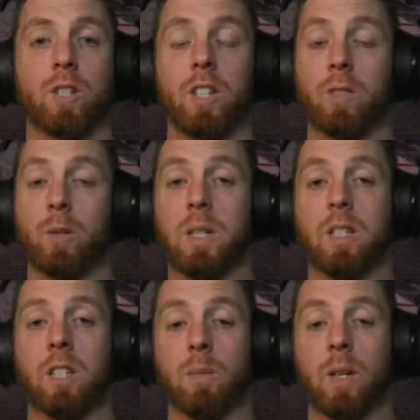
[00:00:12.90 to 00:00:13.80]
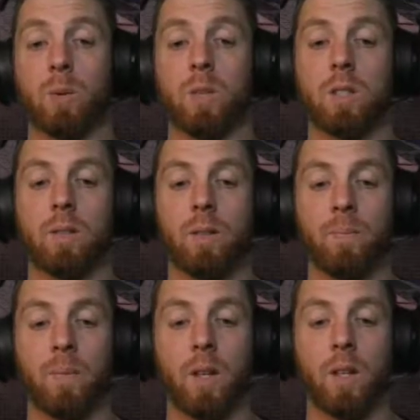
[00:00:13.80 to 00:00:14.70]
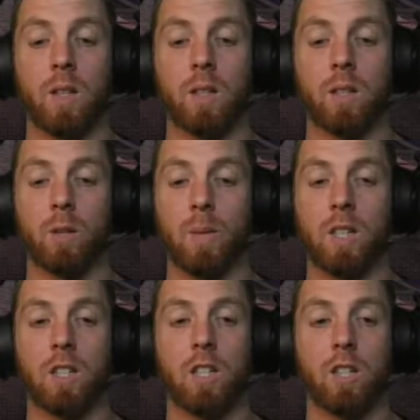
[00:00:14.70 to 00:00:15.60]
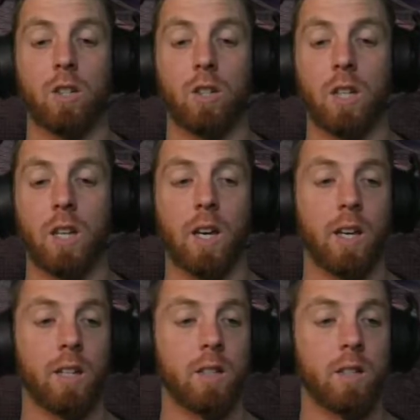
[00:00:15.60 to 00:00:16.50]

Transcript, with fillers: an FTP team as well. So basically you're looking at